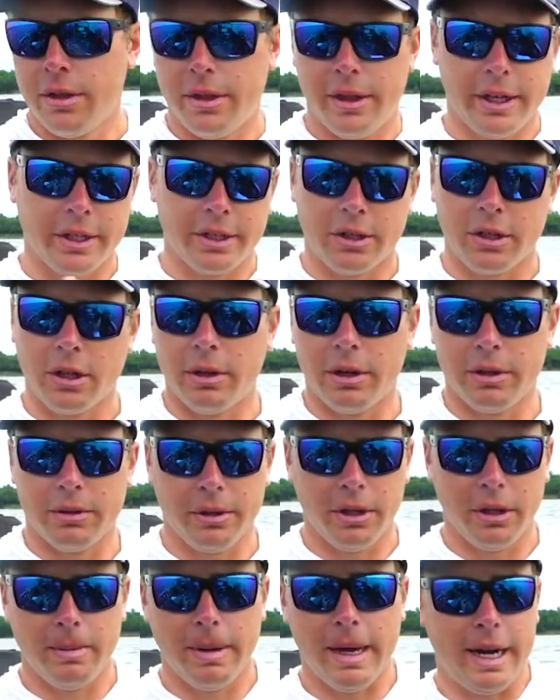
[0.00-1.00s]
things could have went
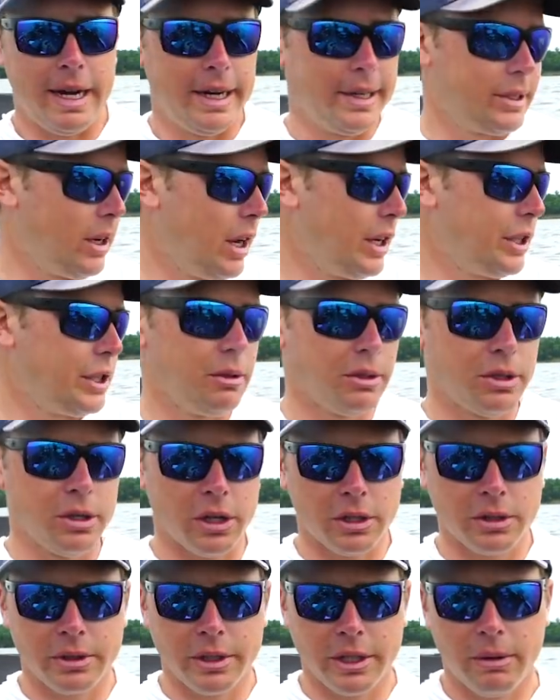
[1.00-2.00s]
really bad. I saw she was
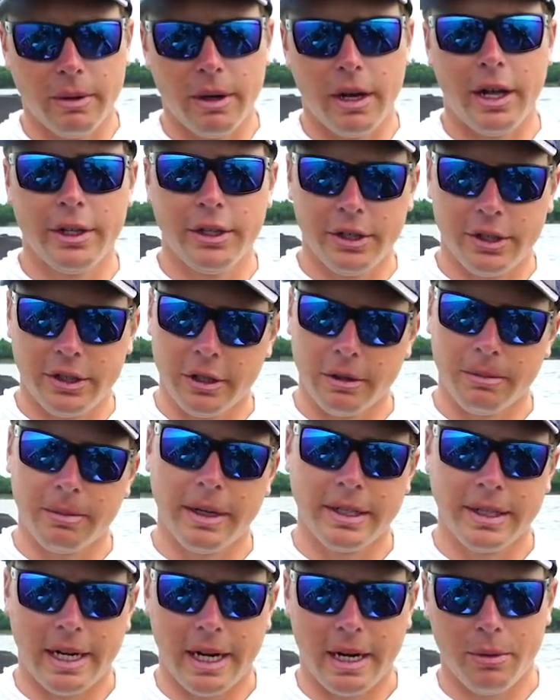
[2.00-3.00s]
hooked really well. I just took
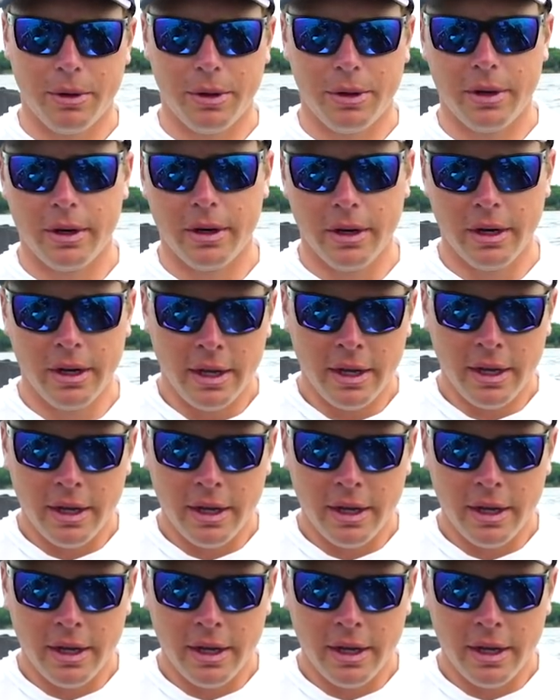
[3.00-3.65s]
my time with her.